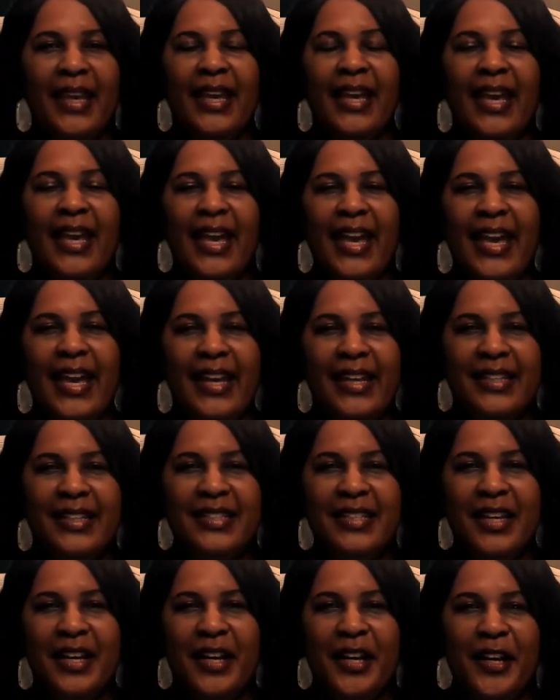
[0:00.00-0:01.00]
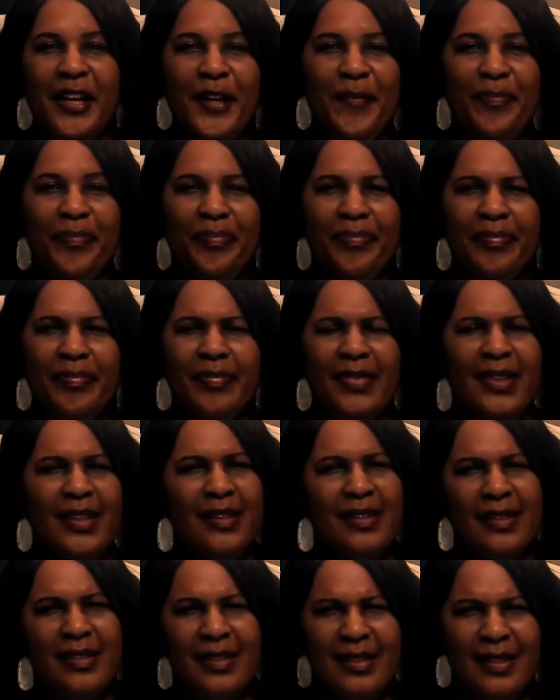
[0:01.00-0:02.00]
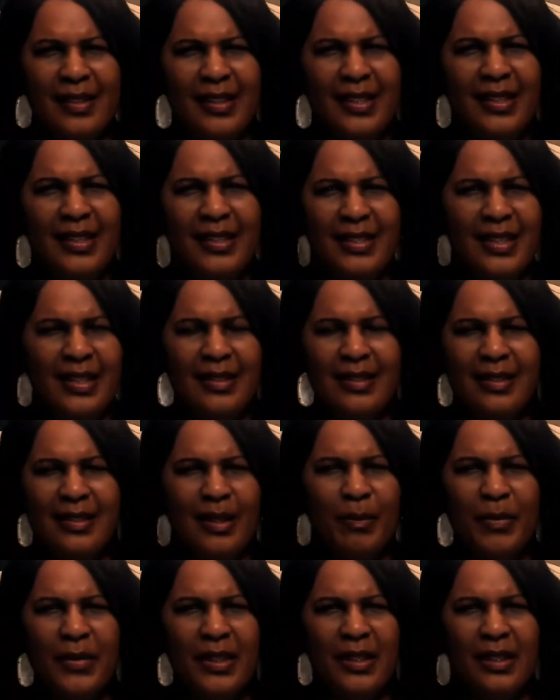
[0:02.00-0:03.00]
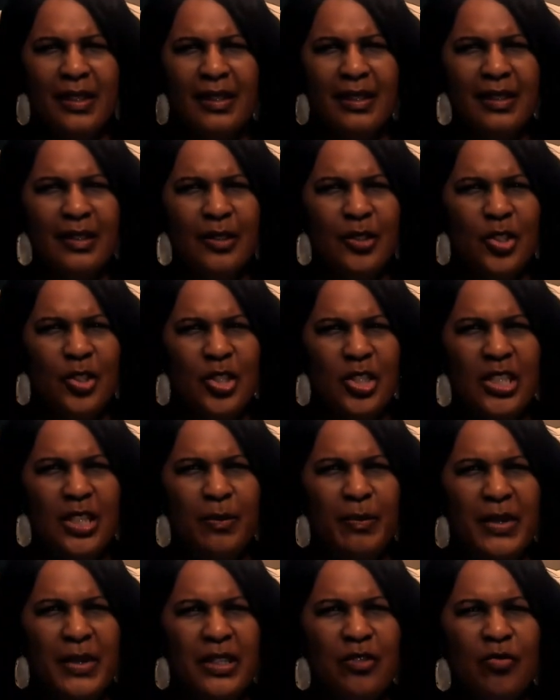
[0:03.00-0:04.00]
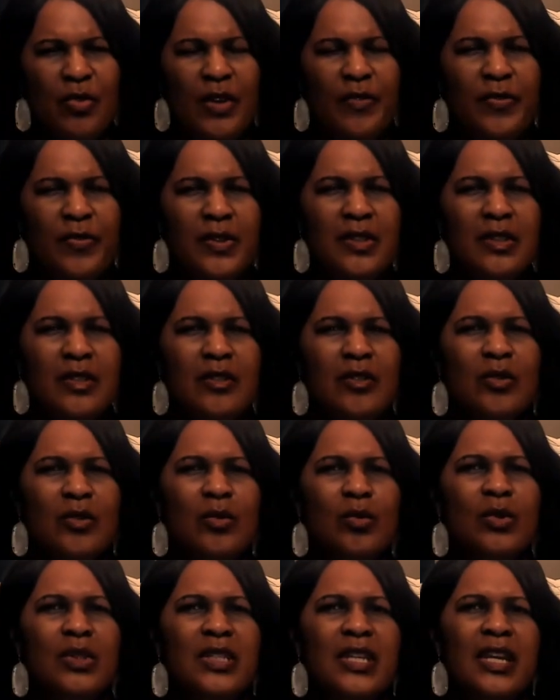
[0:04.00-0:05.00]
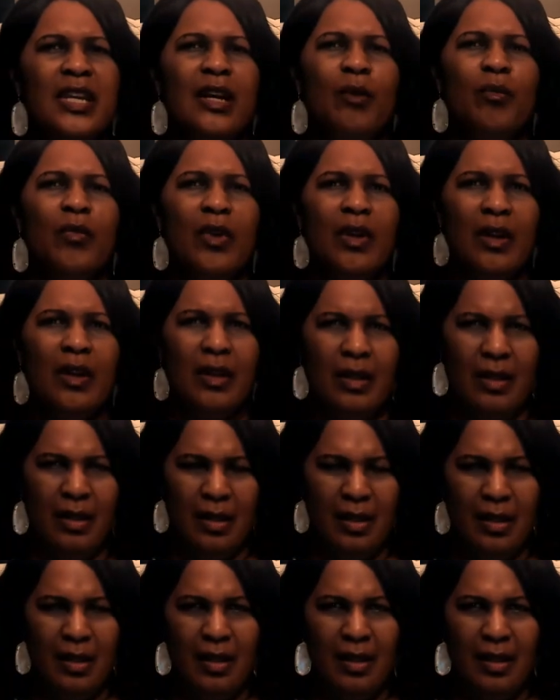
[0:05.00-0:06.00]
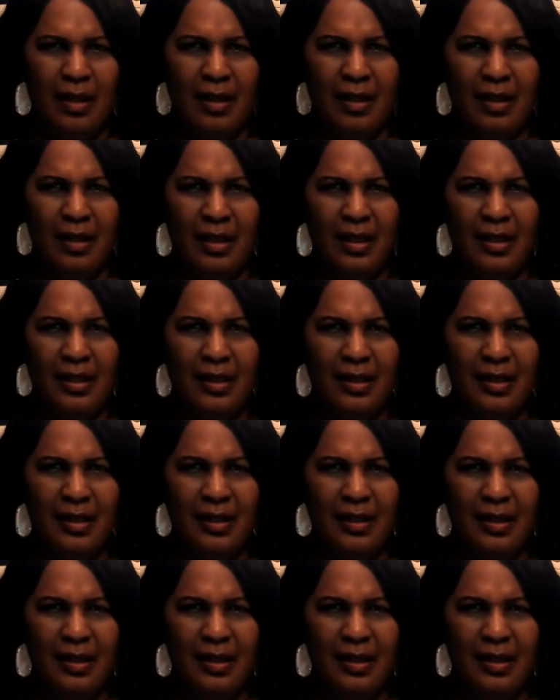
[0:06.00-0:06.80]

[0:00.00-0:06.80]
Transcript: And uh, he says something, and then she makes reference to Tamra in